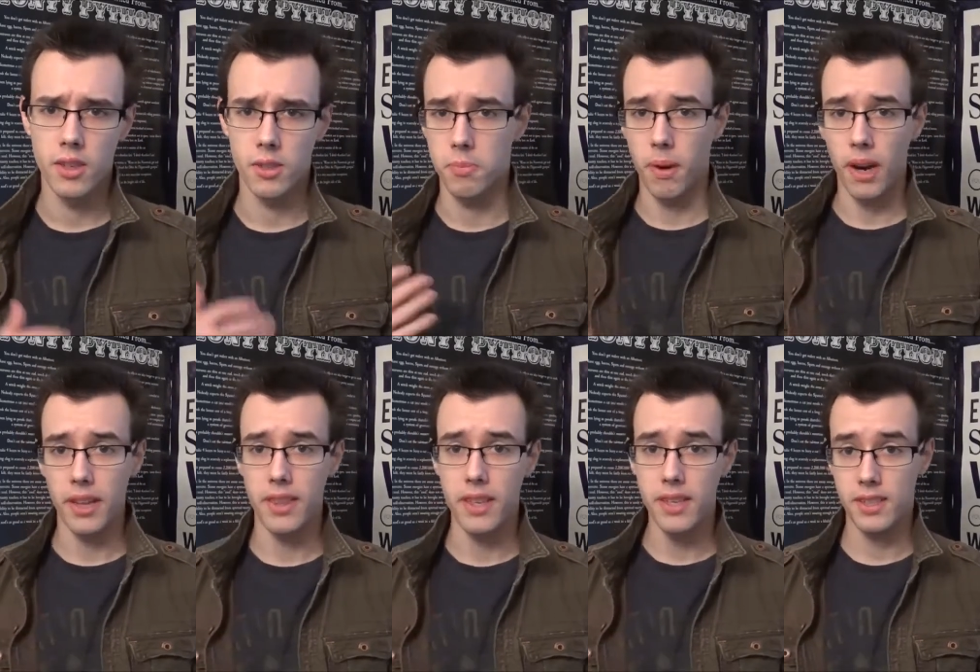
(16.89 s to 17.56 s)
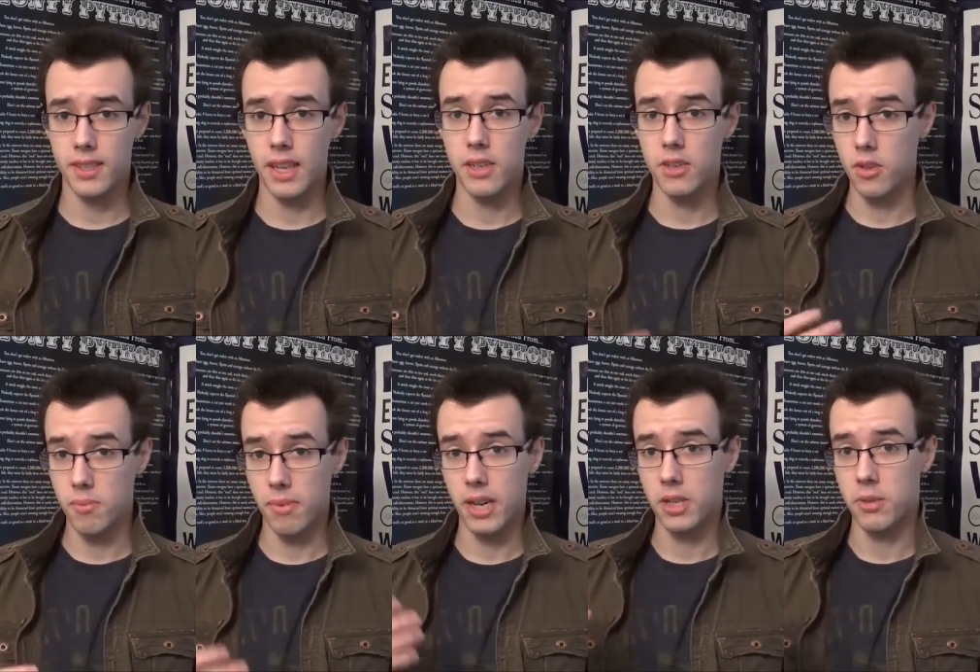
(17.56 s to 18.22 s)
Despite this, they
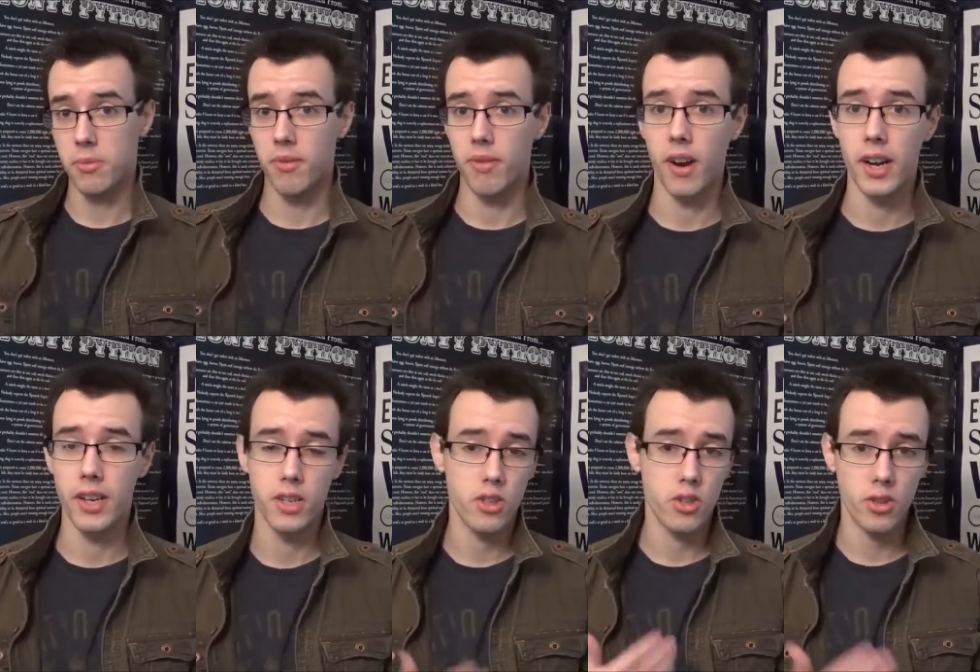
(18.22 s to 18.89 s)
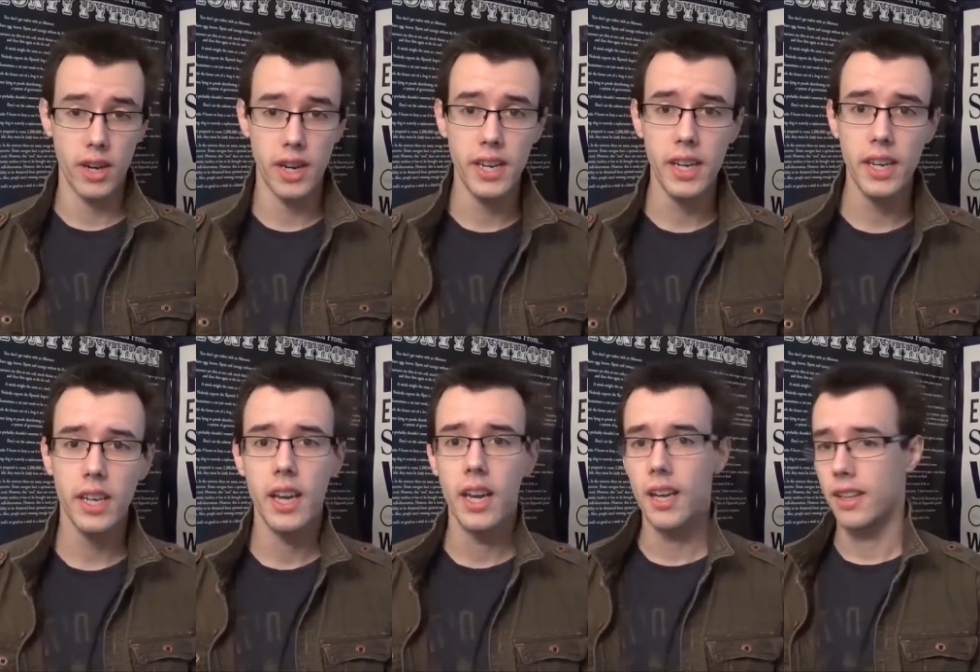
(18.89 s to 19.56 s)
do manage to provide training,